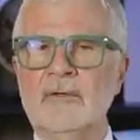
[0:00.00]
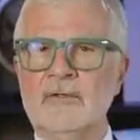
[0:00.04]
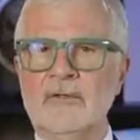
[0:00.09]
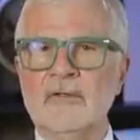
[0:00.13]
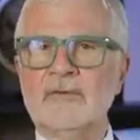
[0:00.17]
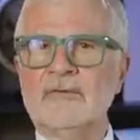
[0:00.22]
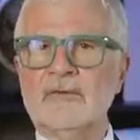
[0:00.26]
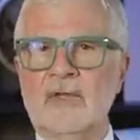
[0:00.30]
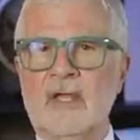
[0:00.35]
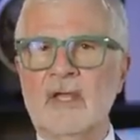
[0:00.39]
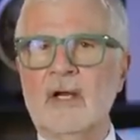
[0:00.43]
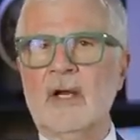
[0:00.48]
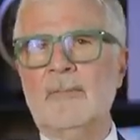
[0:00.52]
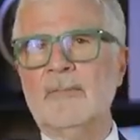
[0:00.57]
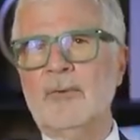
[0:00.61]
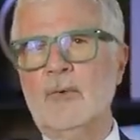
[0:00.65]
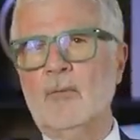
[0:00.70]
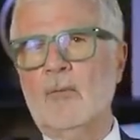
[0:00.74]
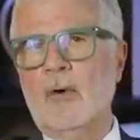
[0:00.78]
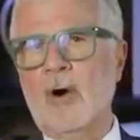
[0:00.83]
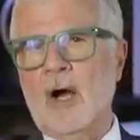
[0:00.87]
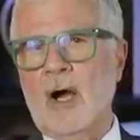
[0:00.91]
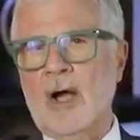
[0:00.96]
Just get up
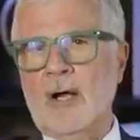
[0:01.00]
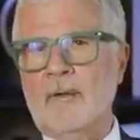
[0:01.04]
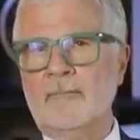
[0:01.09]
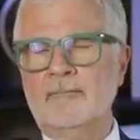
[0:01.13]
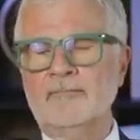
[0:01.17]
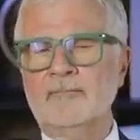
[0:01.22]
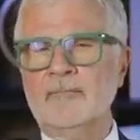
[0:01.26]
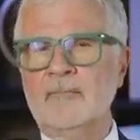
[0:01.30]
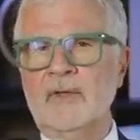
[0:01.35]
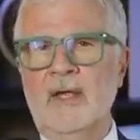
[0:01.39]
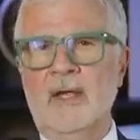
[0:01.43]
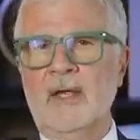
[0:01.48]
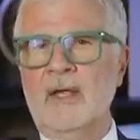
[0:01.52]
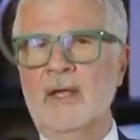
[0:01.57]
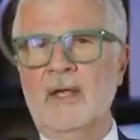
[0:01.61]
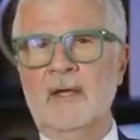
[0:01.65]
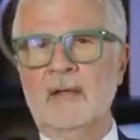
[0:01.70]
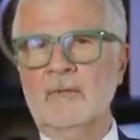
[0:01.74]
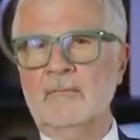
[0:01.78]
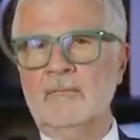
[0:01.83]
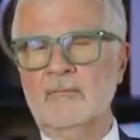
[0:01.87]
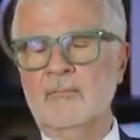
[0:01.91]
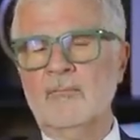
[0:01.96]
and walk.
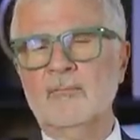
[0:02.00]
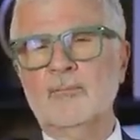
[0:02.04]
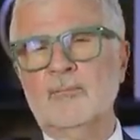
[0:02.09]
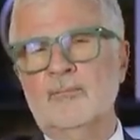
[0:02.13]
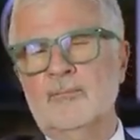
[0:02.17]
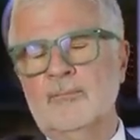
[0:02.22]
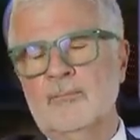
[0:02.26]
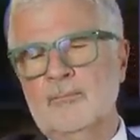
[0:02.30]
And